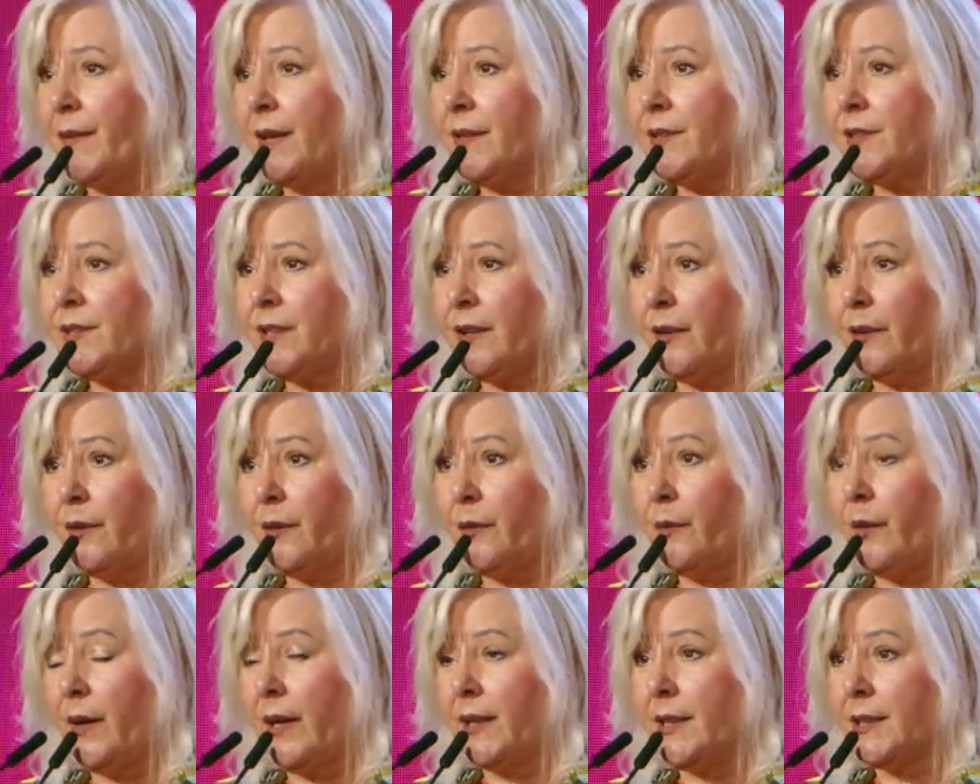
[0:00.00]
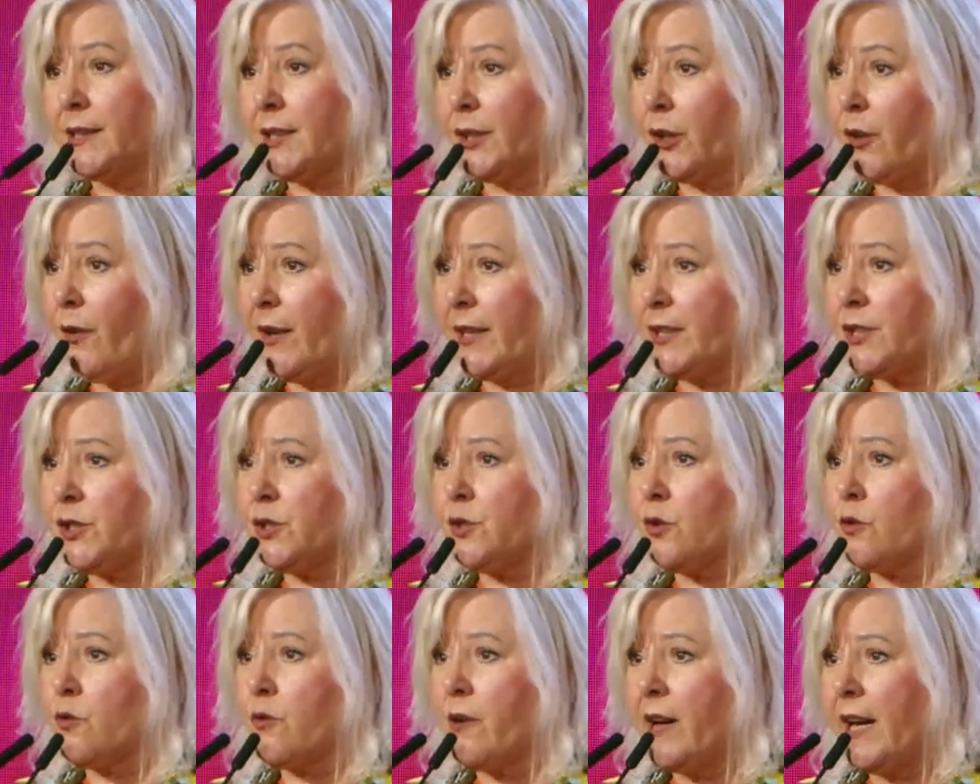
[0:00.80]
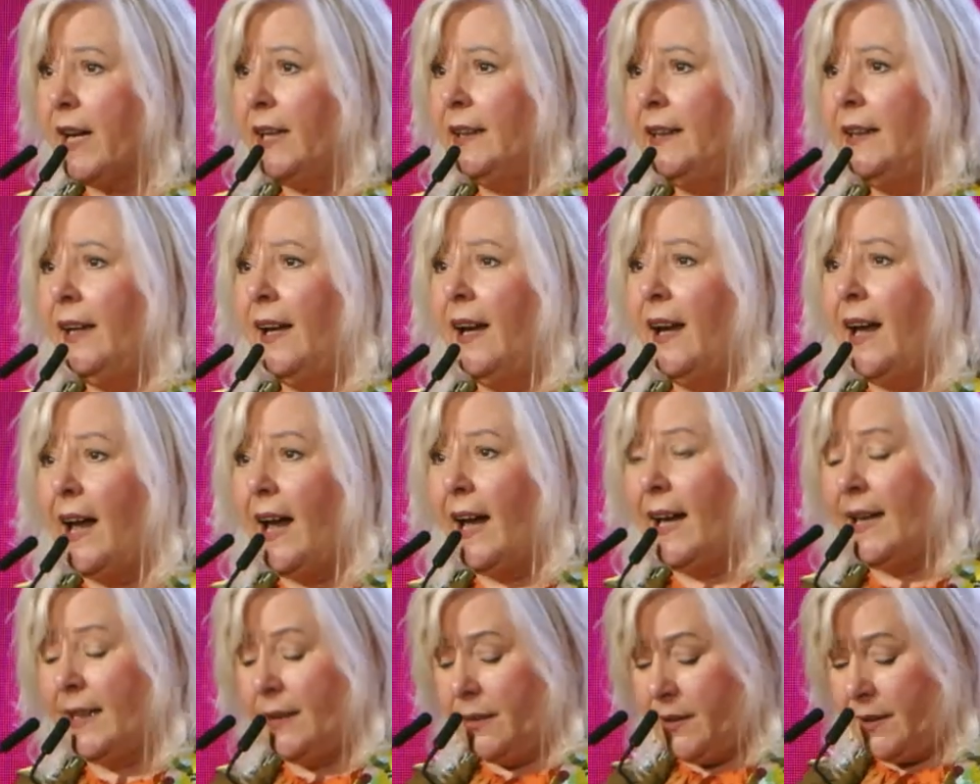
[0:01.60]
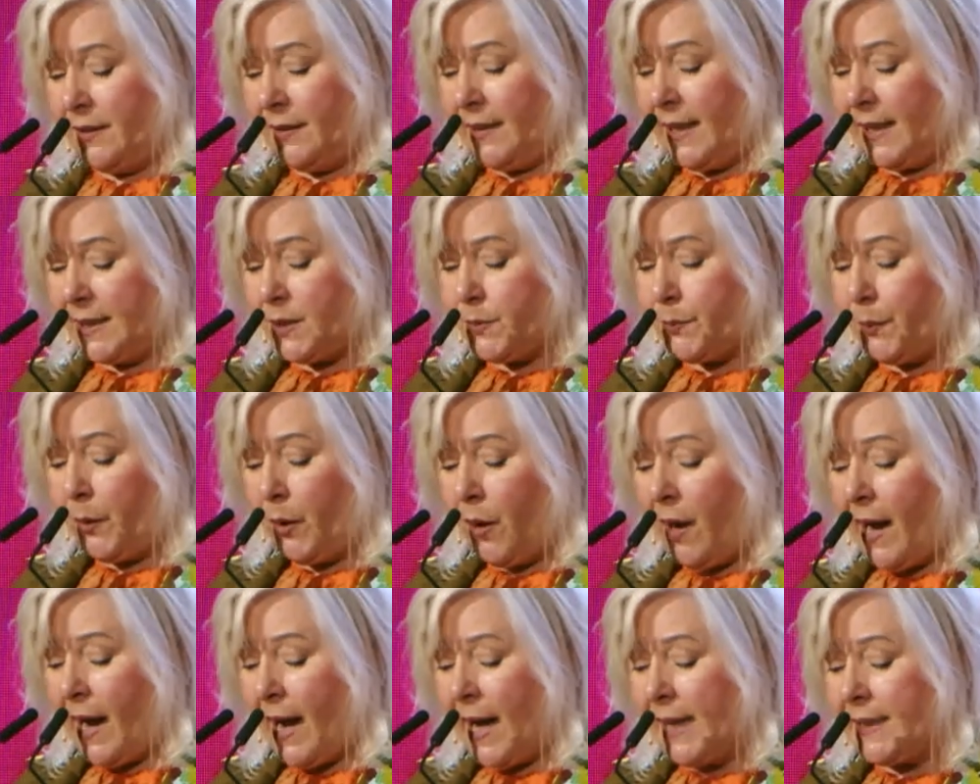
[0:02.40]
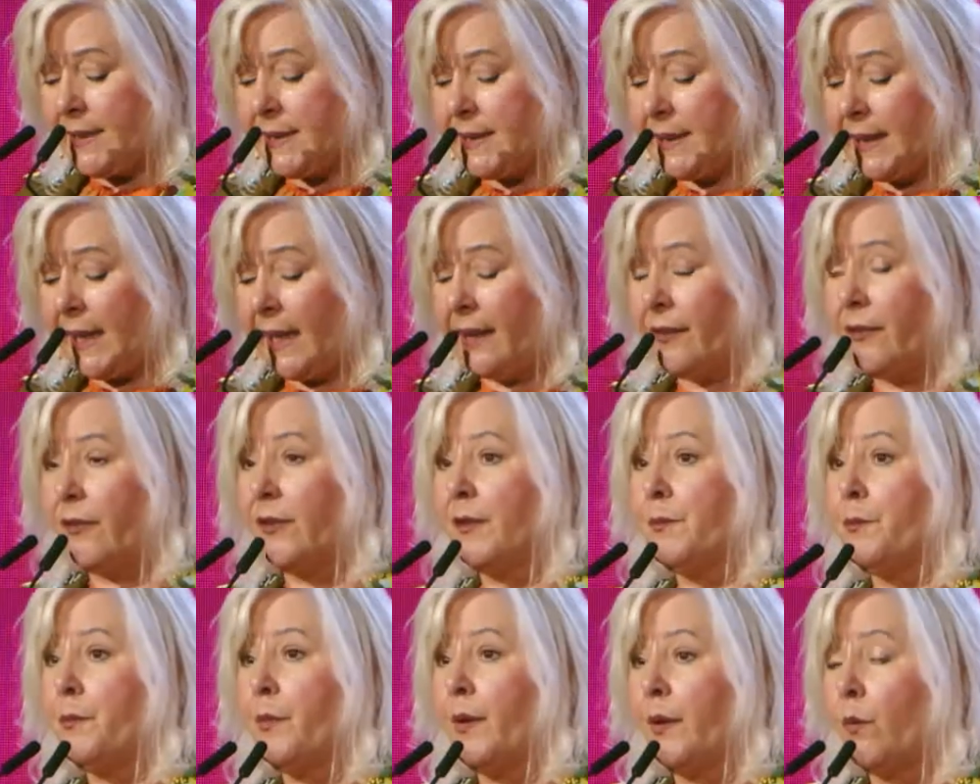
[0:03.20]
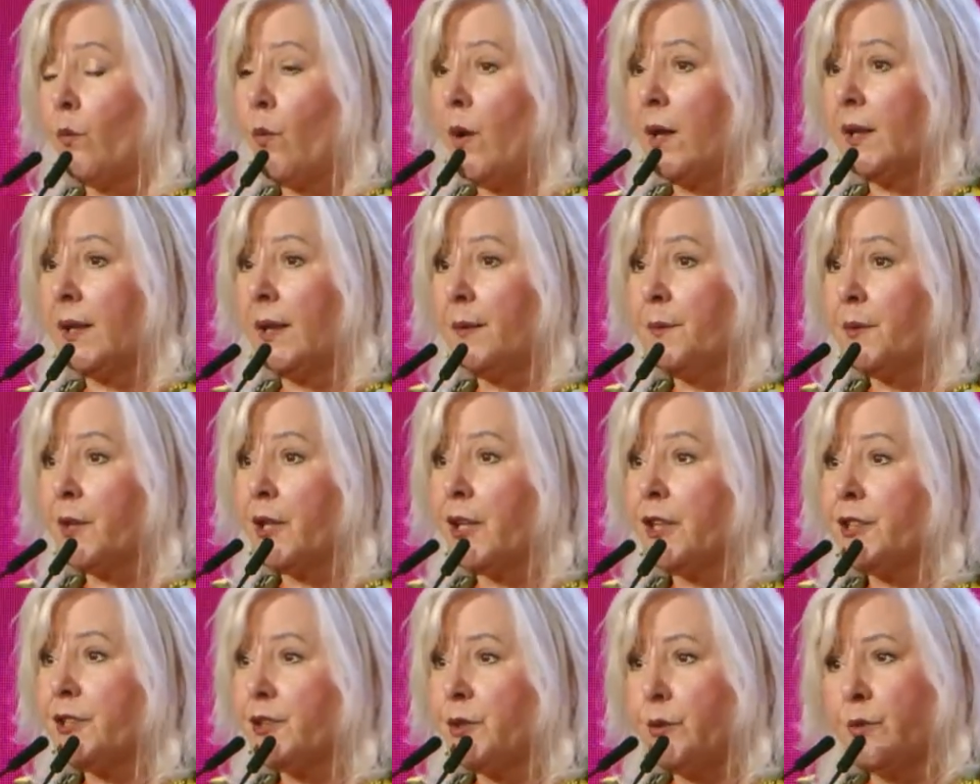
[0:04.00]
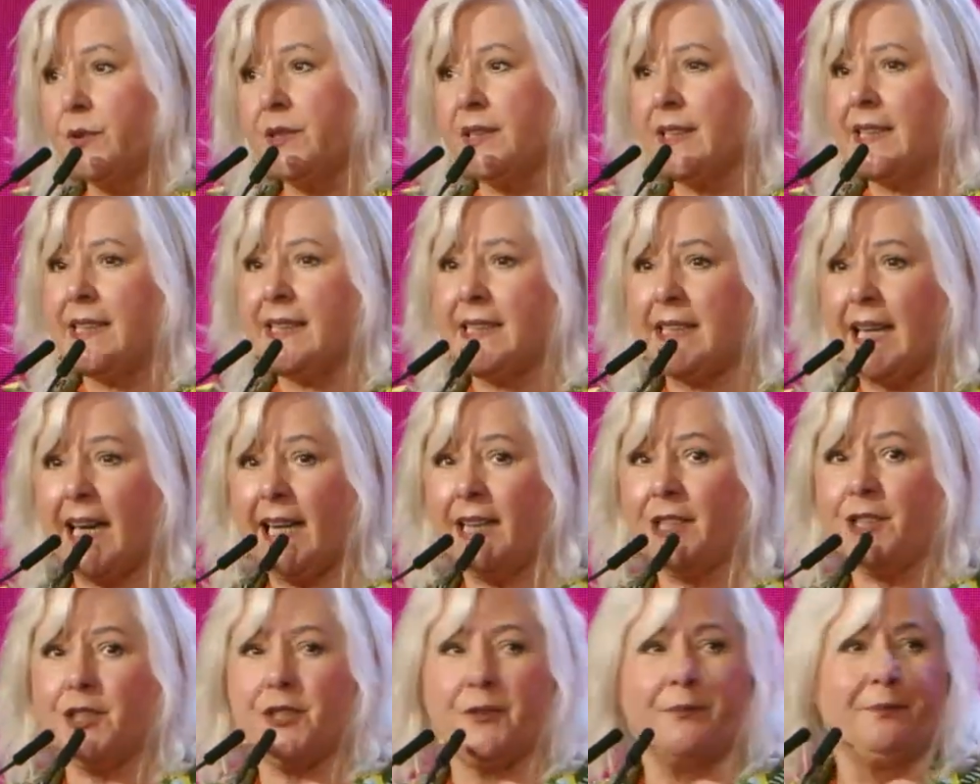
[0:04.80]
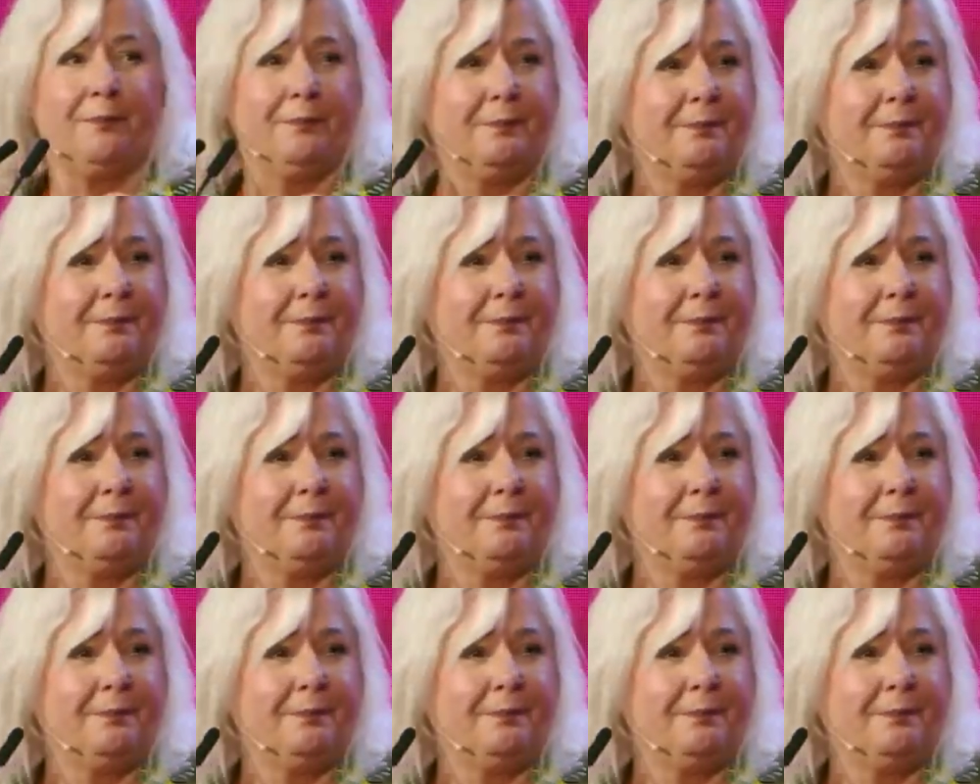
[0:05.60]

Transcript: So it's a great story, and let's put our hands together and welcome Kerttu to the stage.